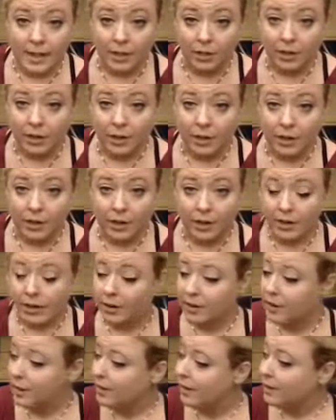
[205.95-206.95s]
her,
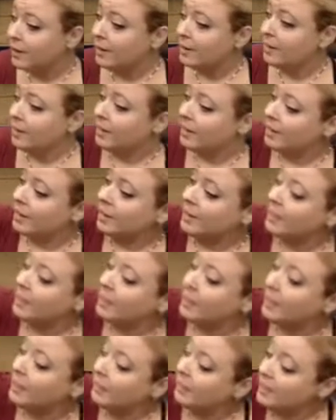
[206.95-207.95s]

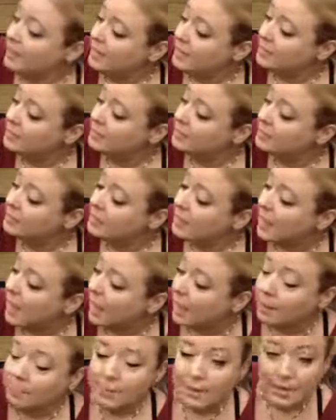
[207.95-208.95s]
he
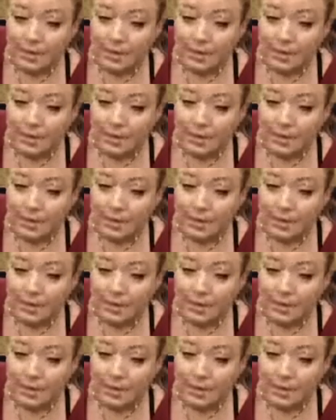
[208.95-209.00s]
stopped